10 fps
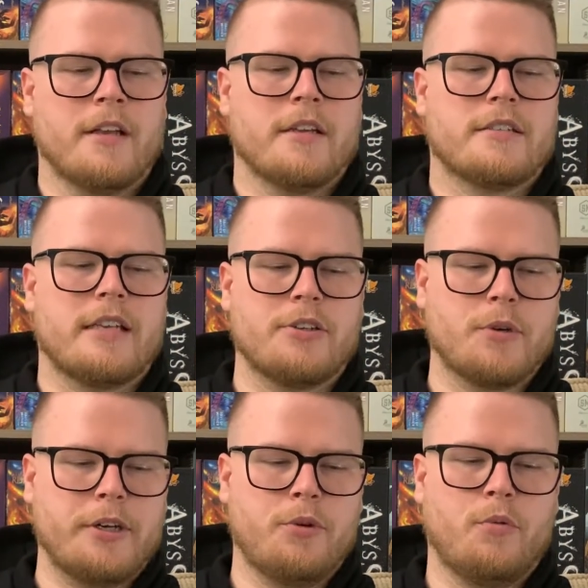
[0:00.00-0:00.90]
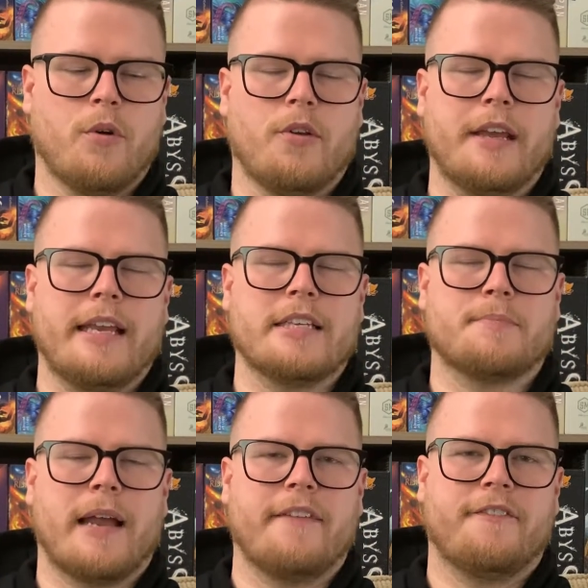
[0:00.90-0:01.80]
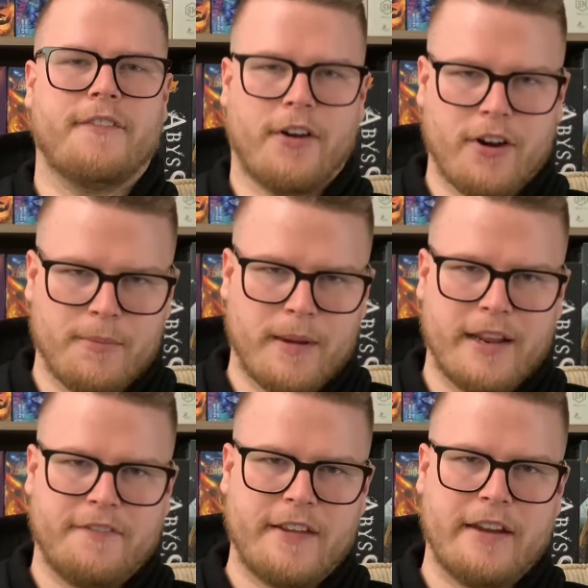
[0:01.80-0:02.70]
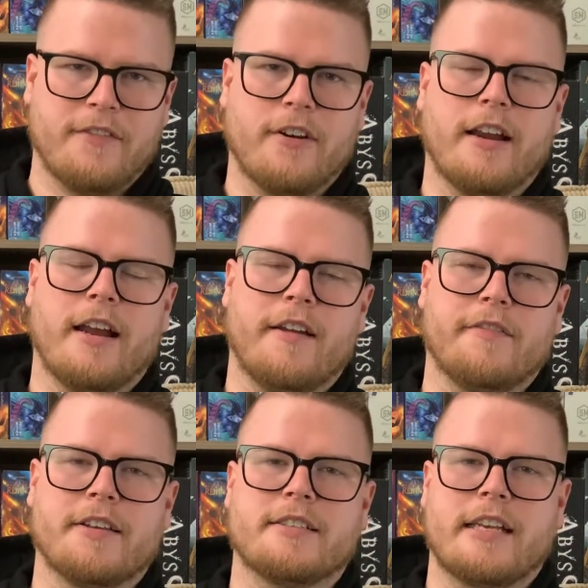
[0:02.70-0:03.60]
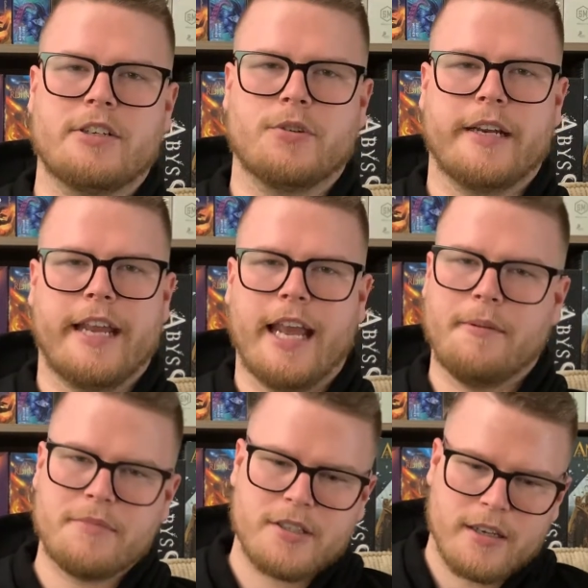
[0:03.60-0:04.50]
Century New World is by far my favorite of the Century games.